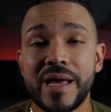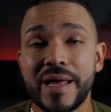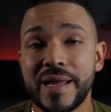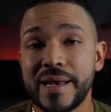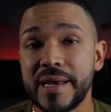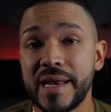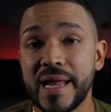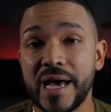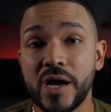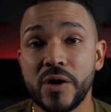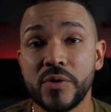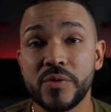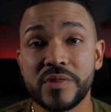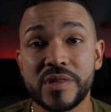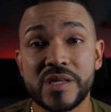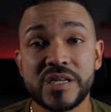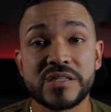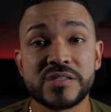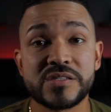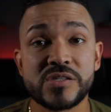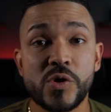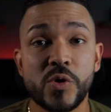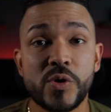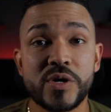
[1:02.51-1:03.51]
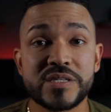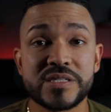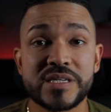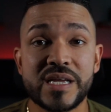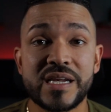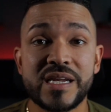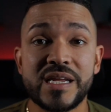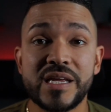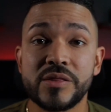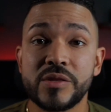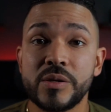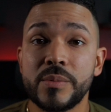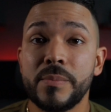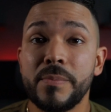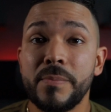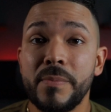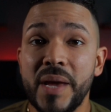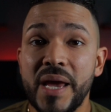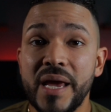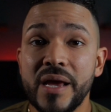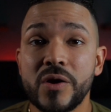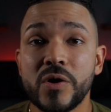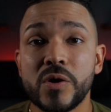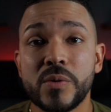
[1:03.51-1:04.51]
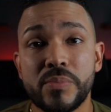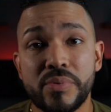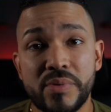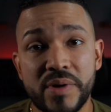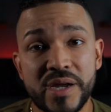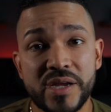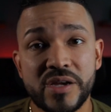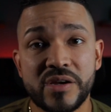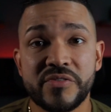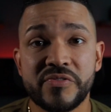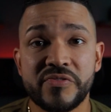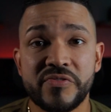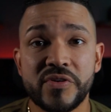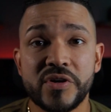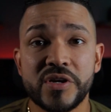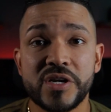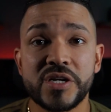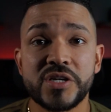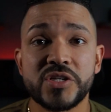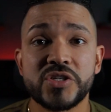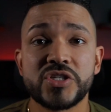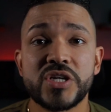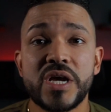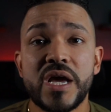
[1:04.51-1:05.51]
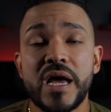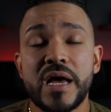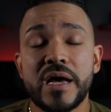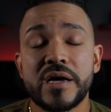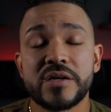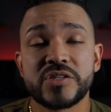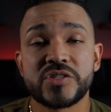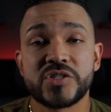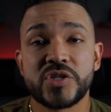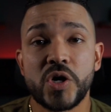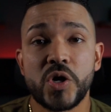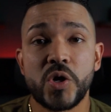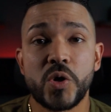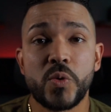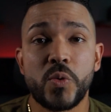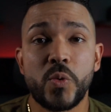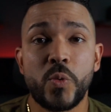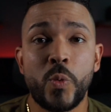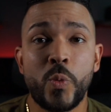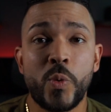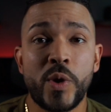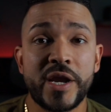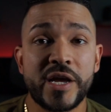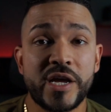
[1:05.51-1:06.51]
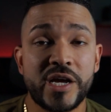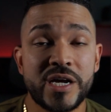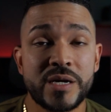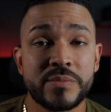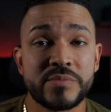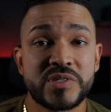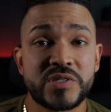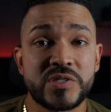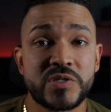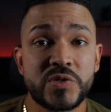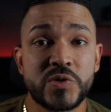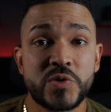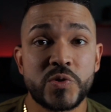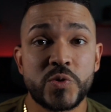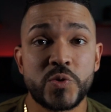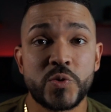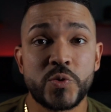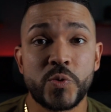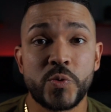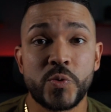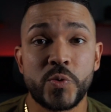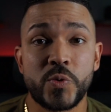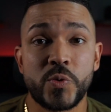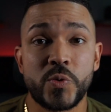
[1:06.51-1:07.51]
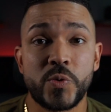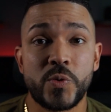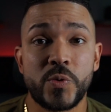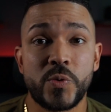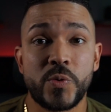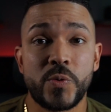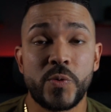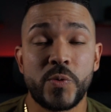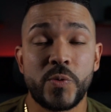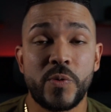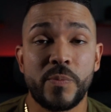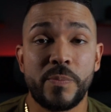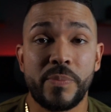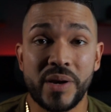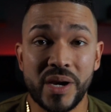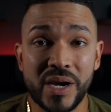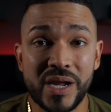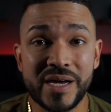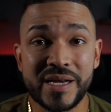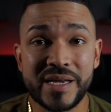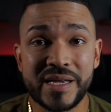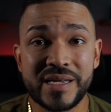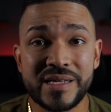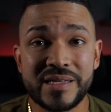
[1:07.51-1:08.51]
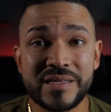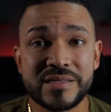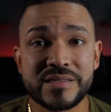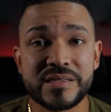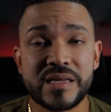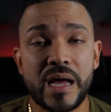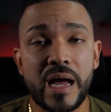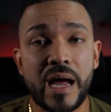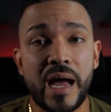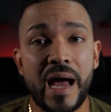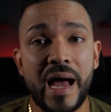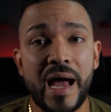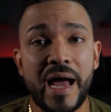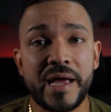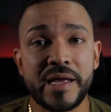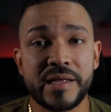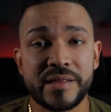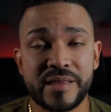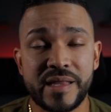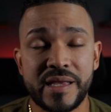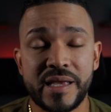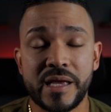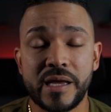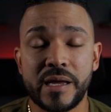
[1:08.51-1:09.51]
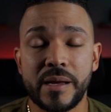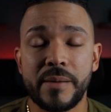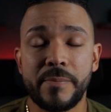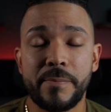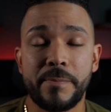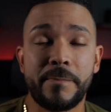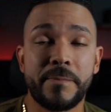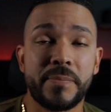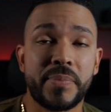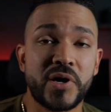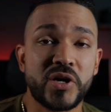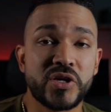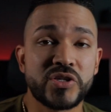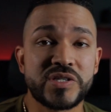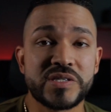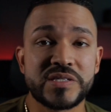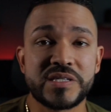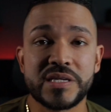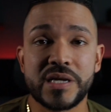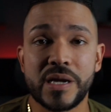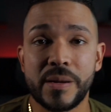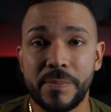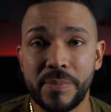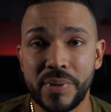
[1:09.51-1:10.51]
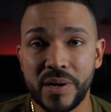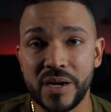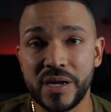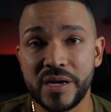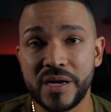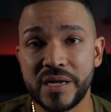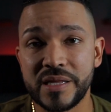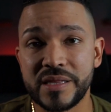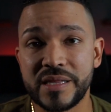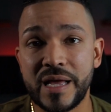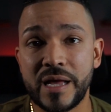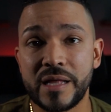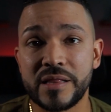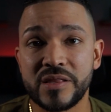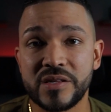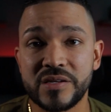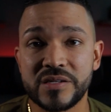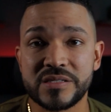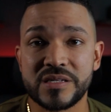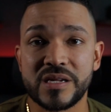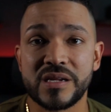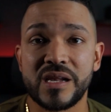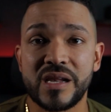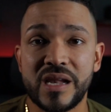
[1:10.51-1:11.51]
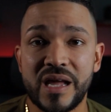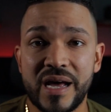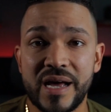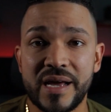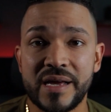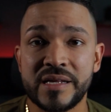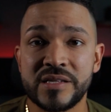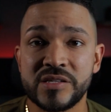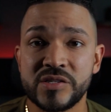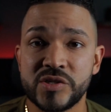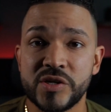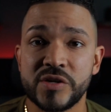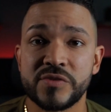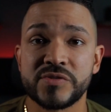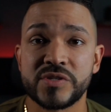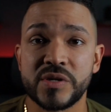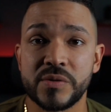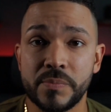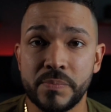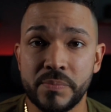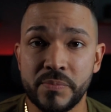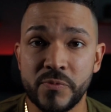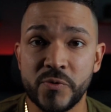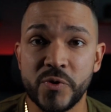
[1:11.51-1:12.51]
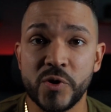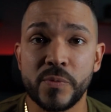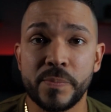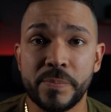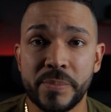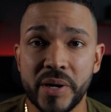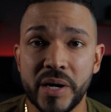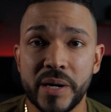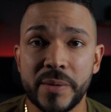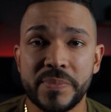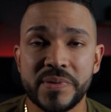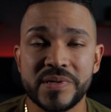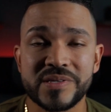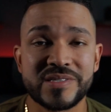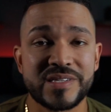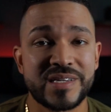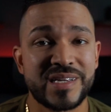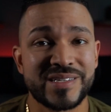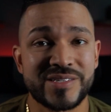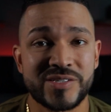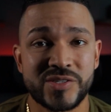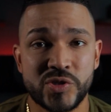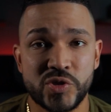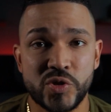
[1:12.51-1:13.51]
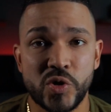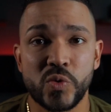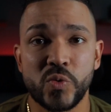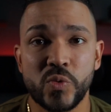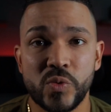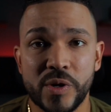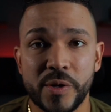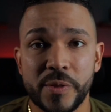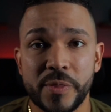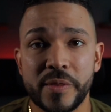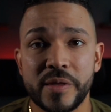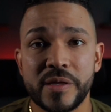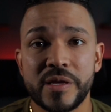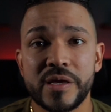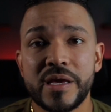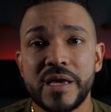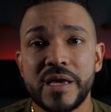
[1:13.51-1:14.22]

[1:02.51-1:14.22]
Now, this noise can either make or break your footage. So when it comes to plugins, I think purchasing a plugin that does a lot and serves a real purpose is so worth it.